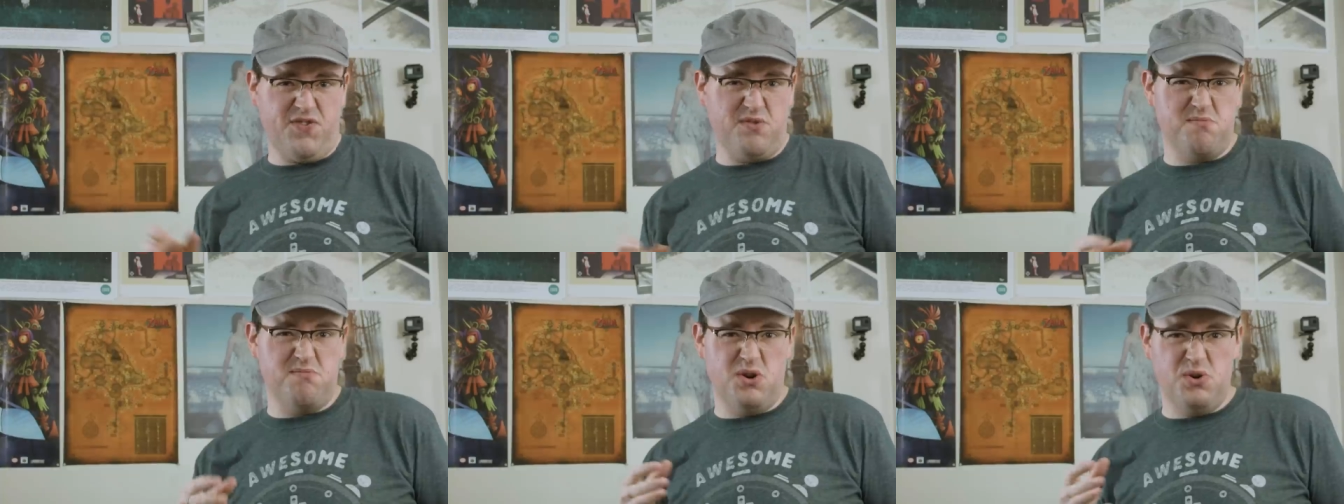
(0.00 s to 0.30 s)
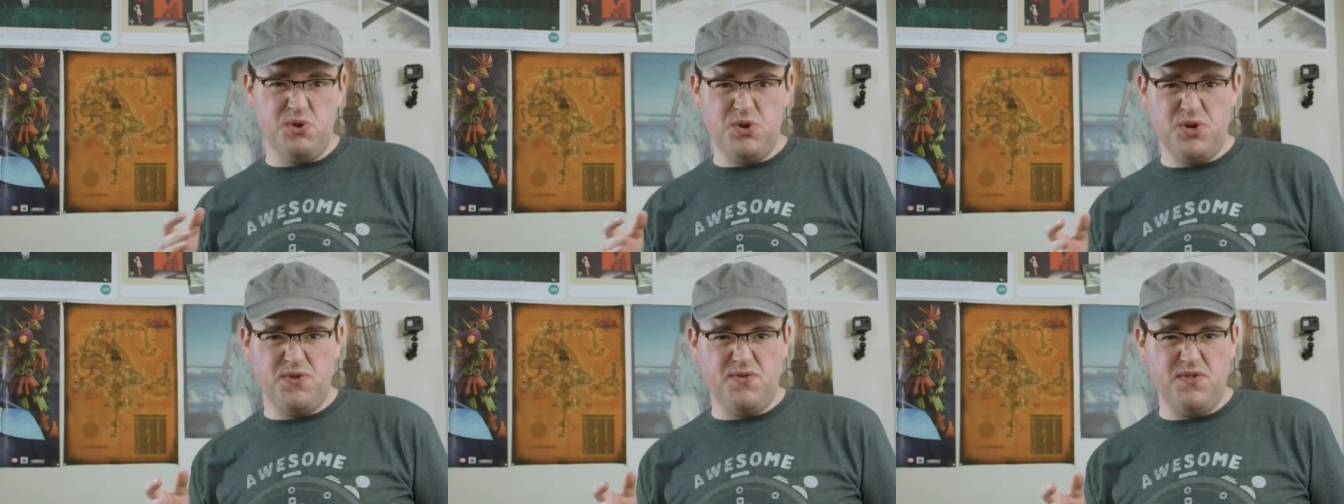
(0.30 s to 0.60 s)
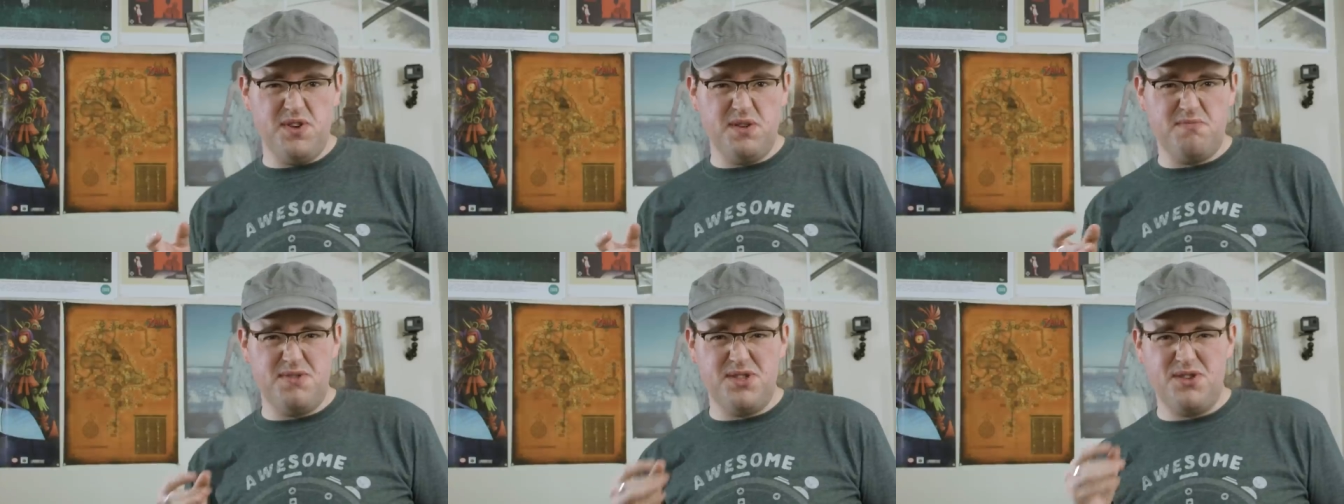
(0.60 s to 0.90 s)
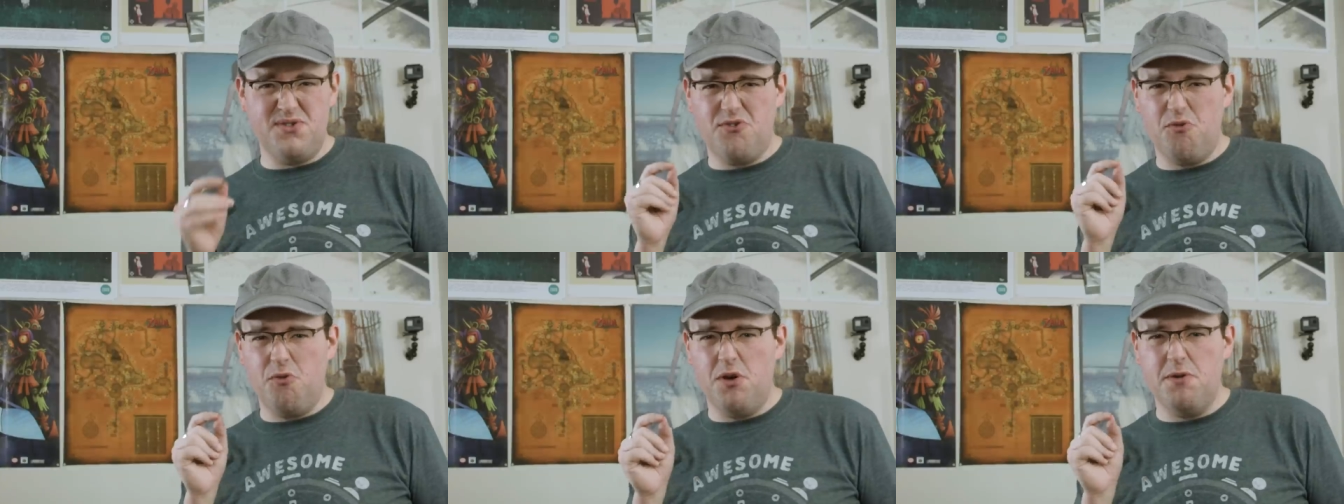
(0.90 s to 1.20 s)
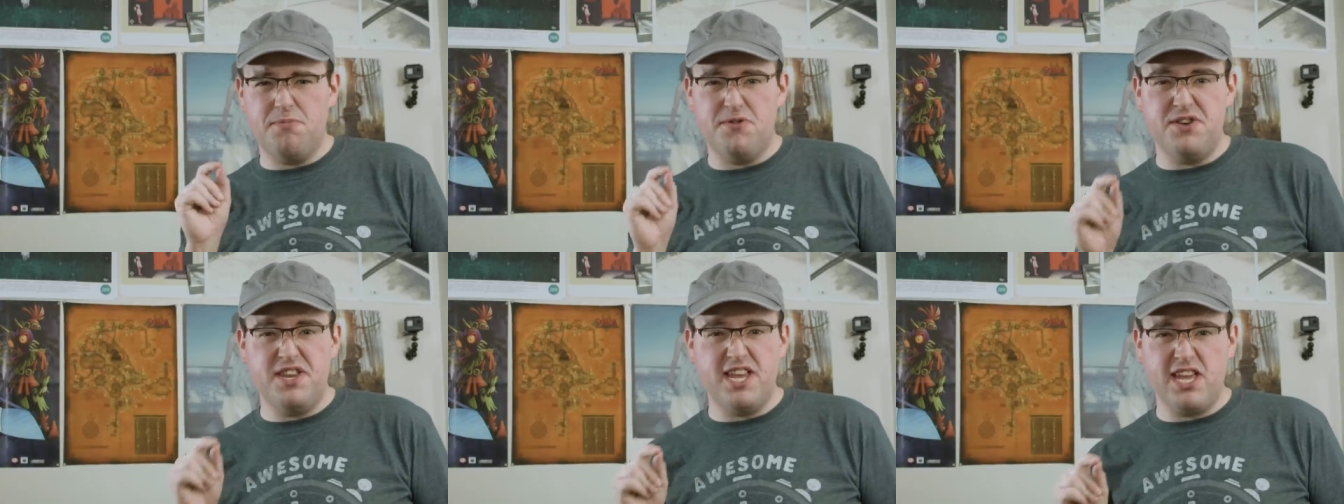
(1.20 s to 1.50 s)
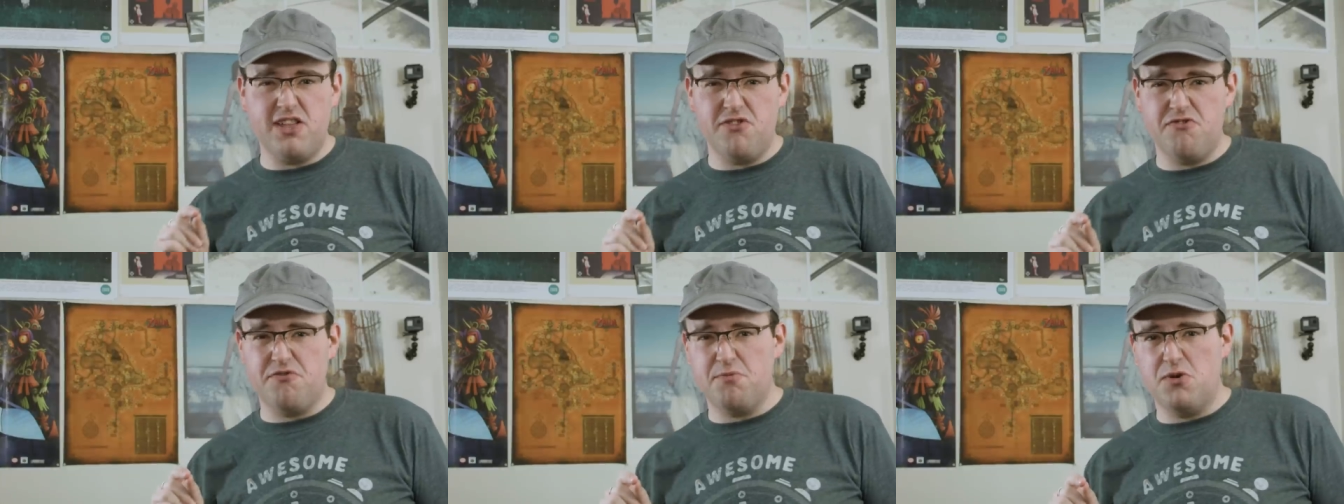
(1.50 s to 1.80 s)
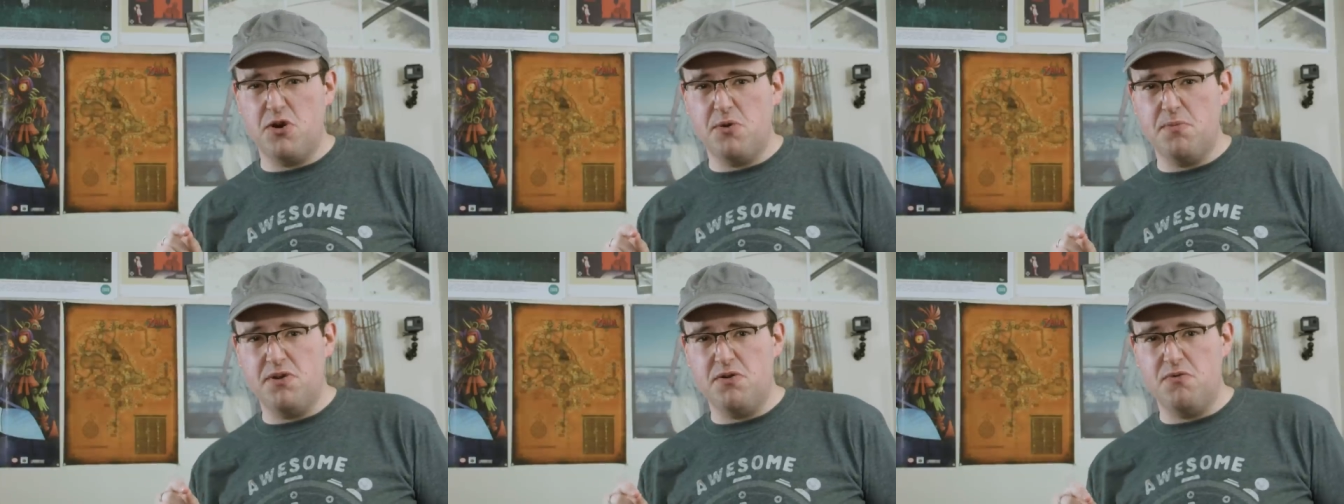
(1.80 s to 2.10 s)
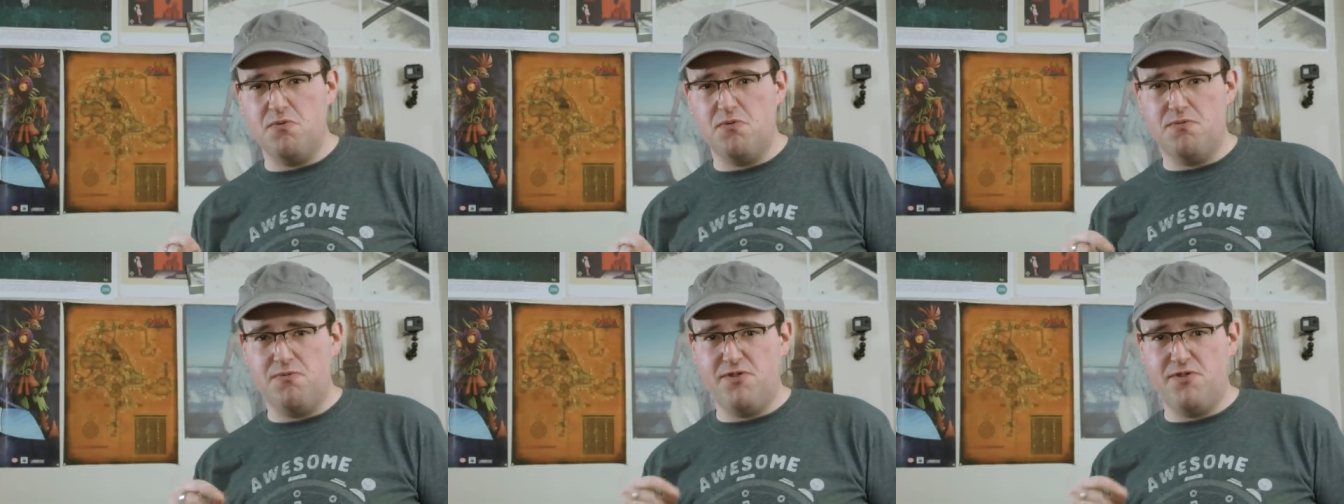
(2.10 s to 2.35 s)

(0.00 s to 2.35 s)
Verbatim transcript: for most of it, but there's one particular moment